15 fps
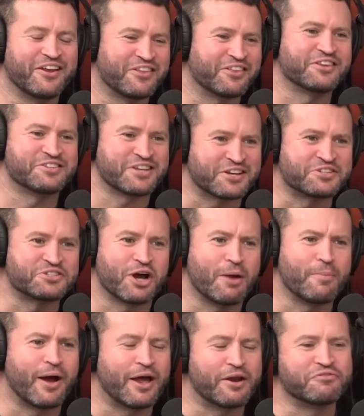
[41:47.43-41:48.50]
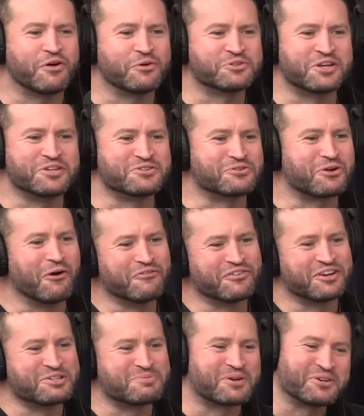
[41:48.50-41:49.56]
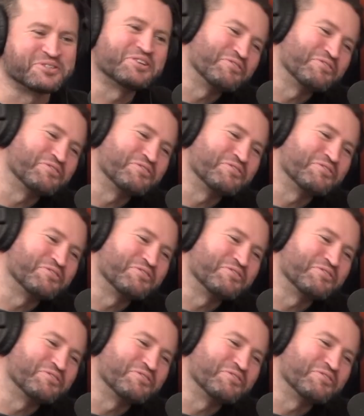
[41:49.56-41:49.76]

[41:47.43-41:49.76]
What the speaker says: think the second time I had a false sense of confidence because